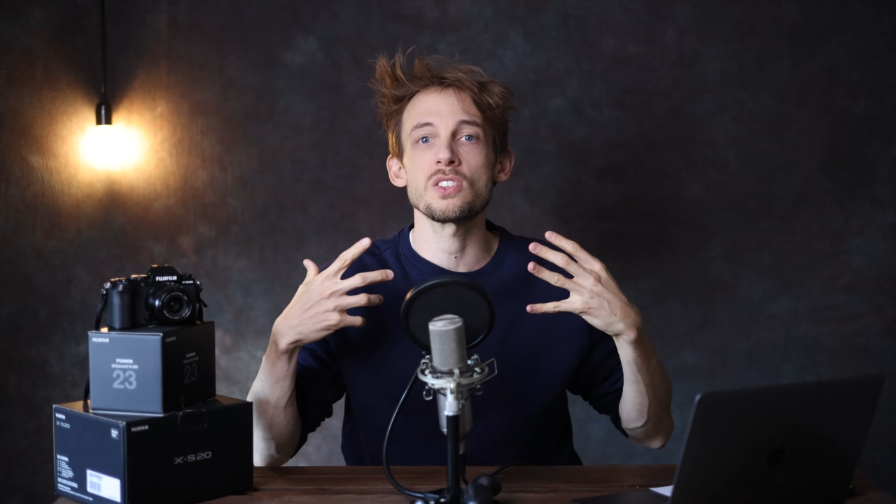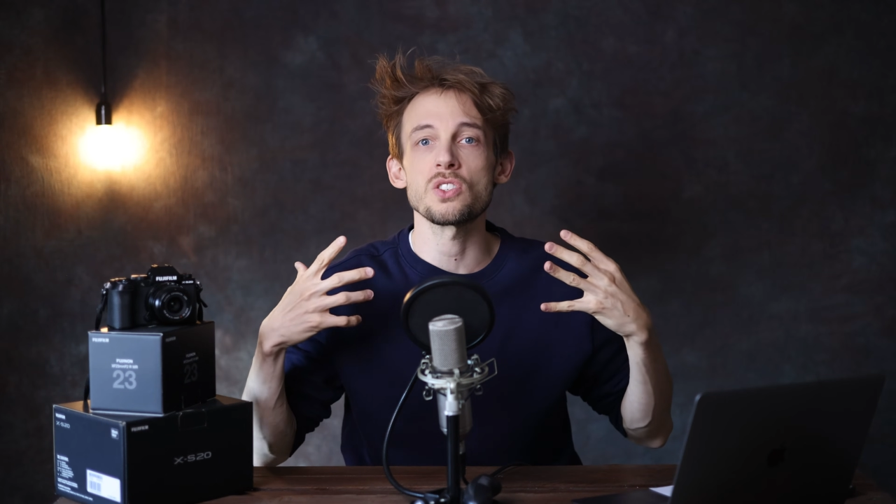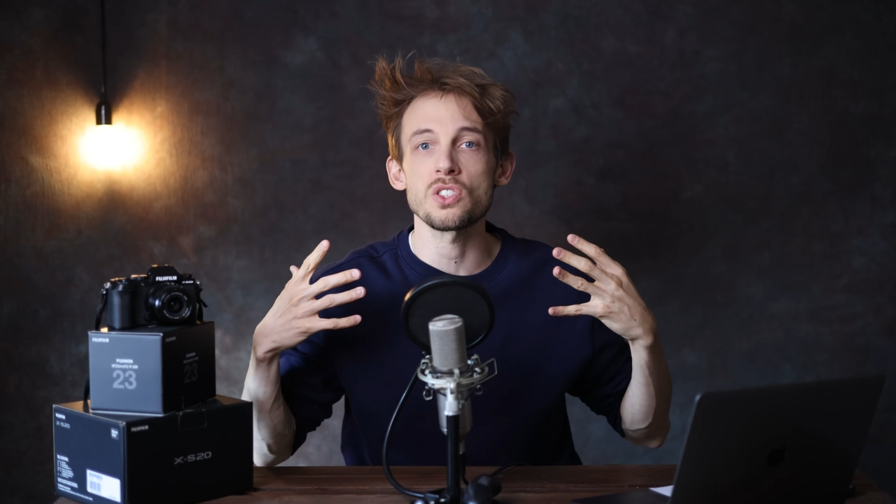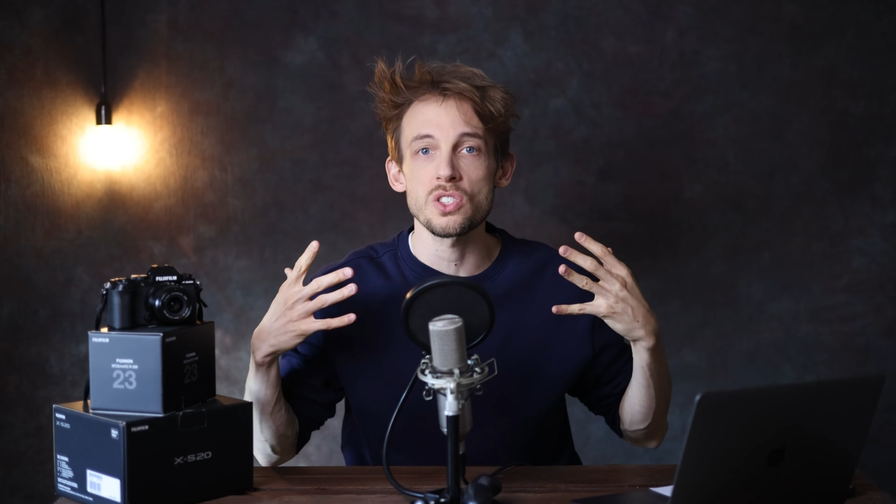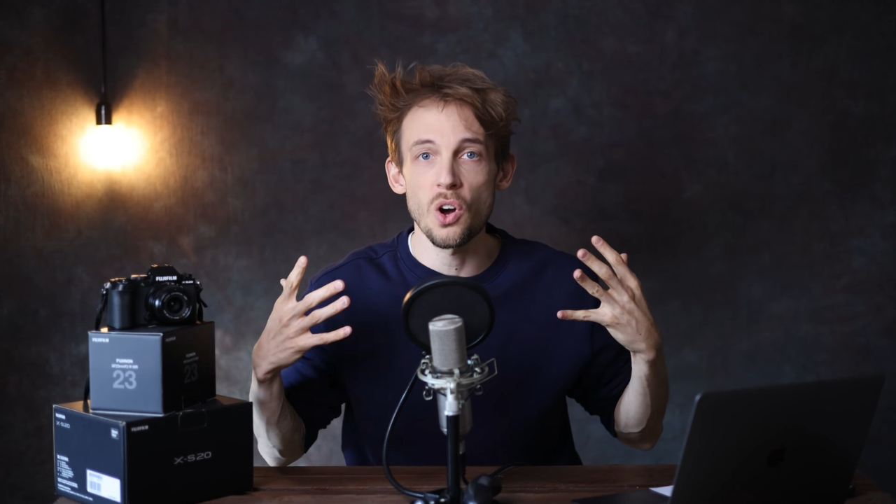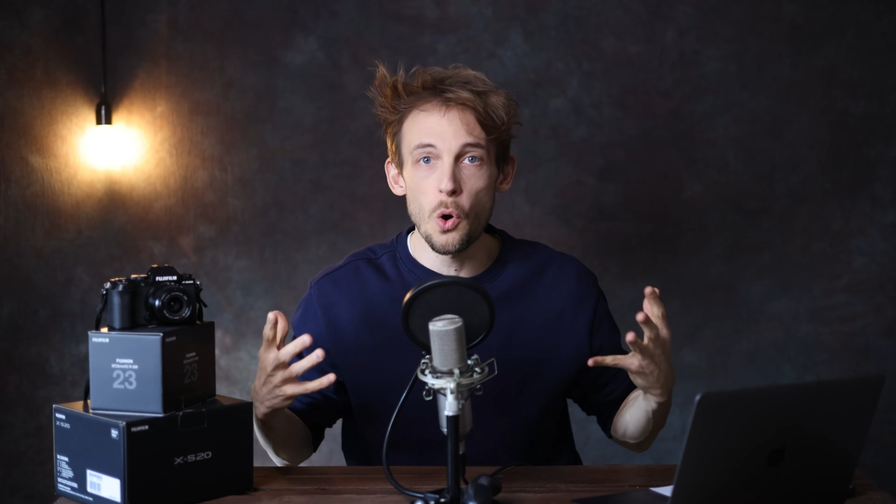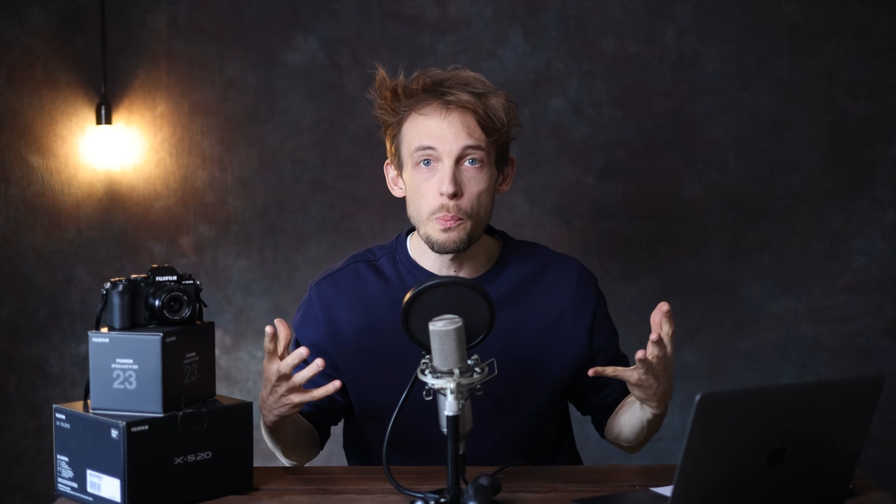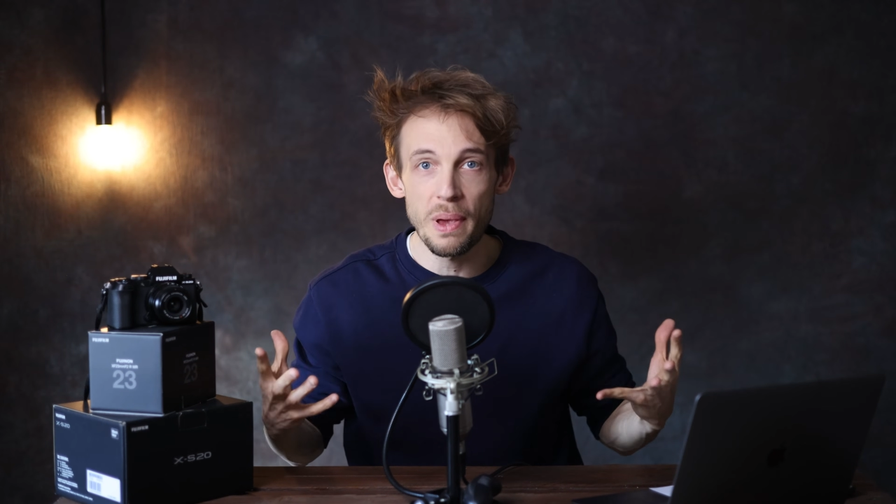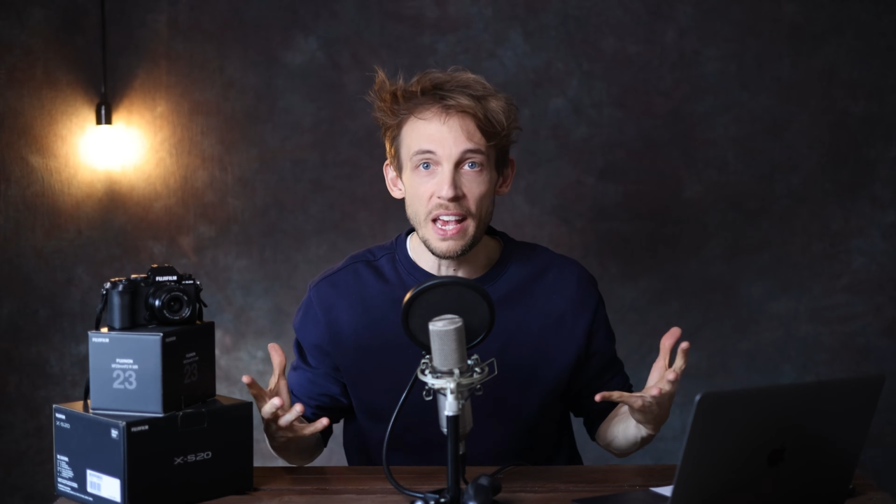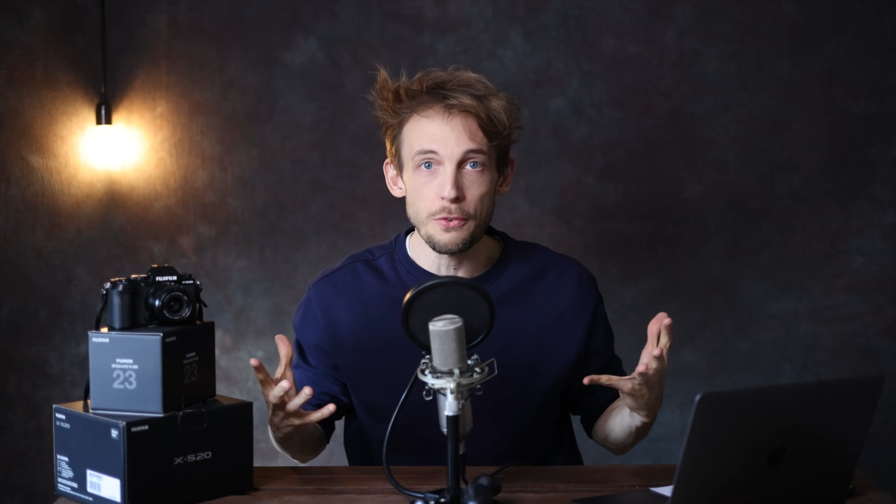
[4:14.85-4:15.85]
so
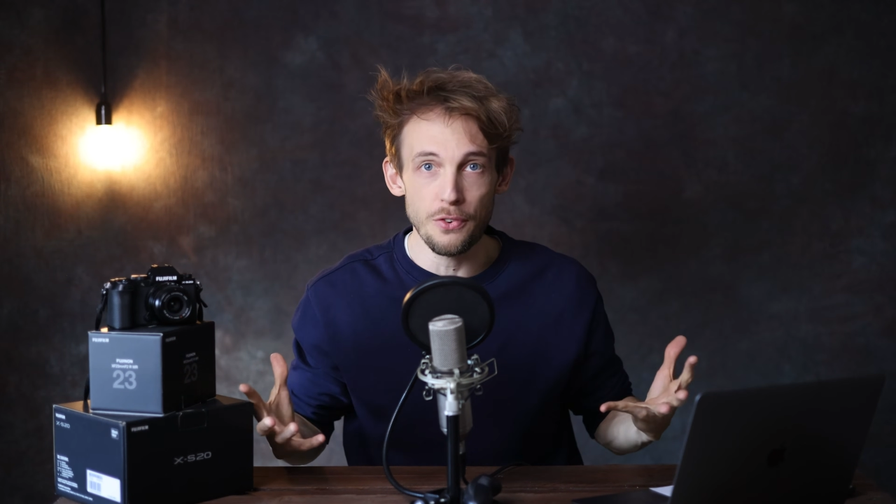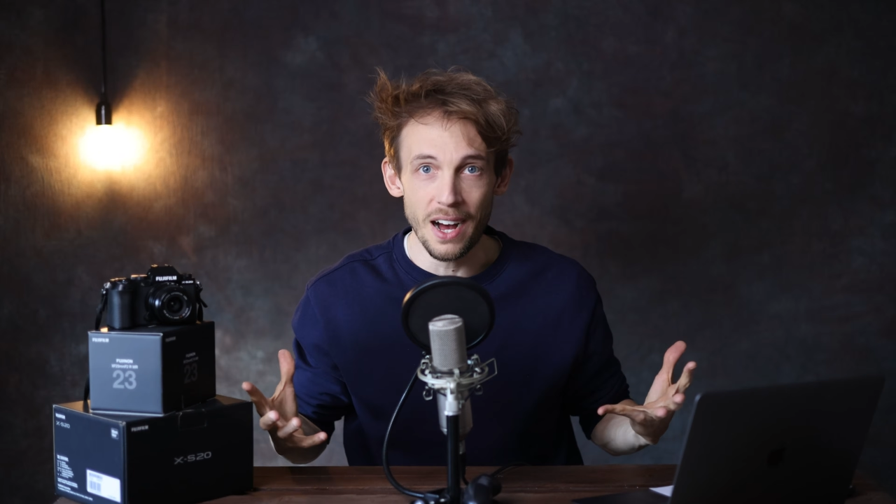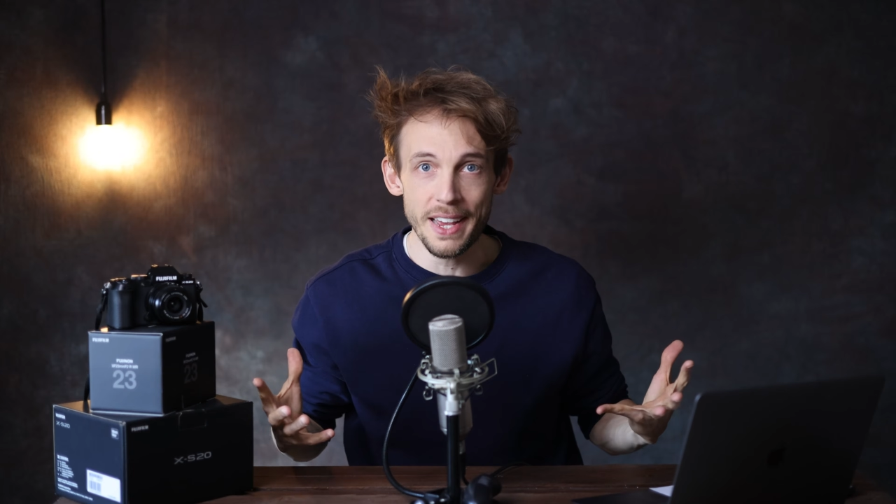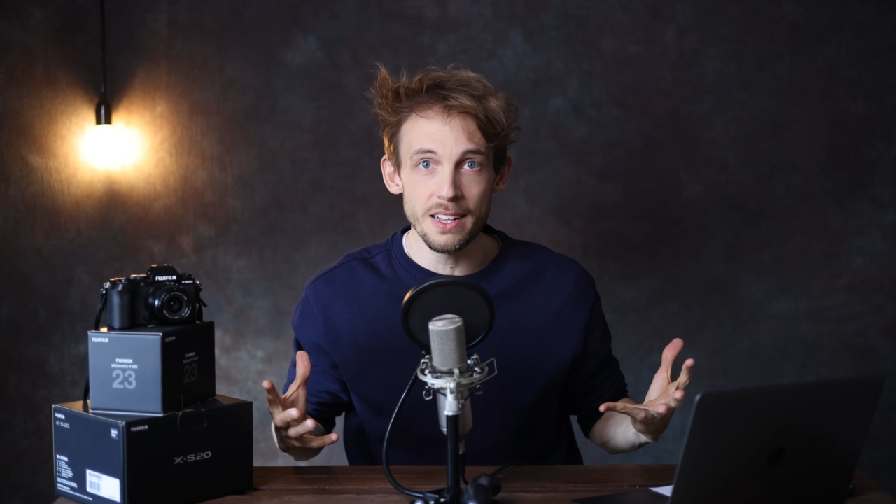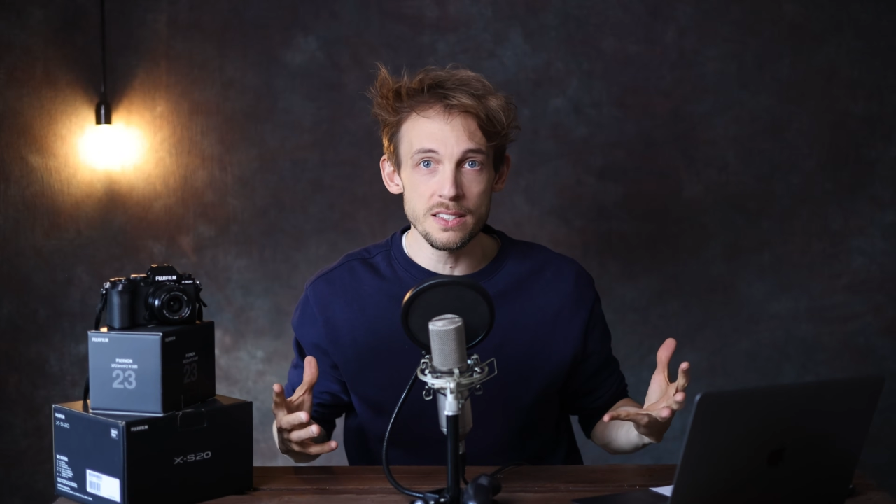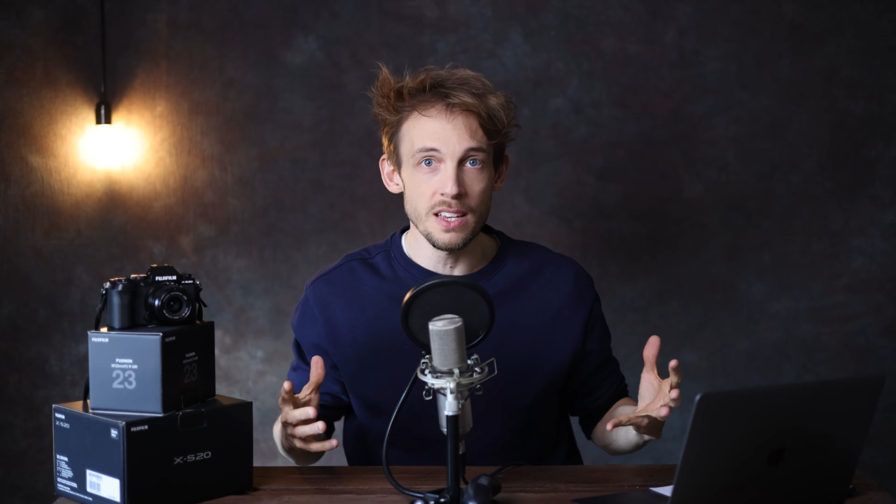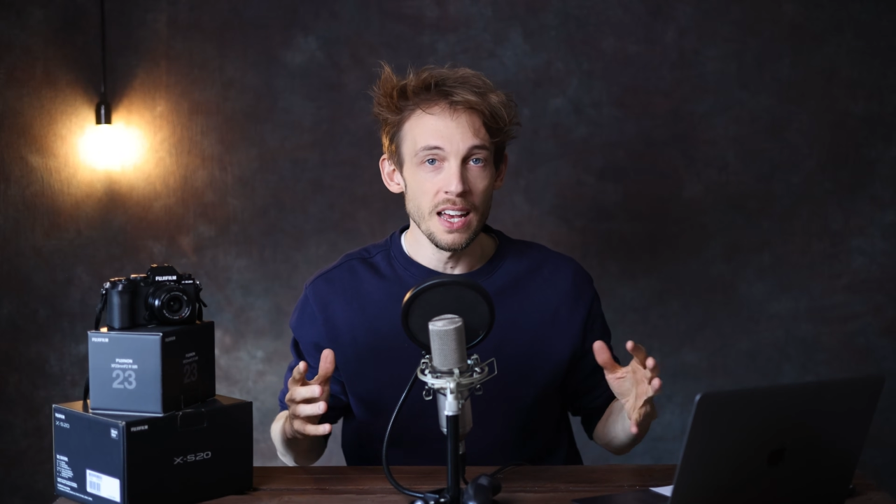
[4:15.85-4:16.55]
big files.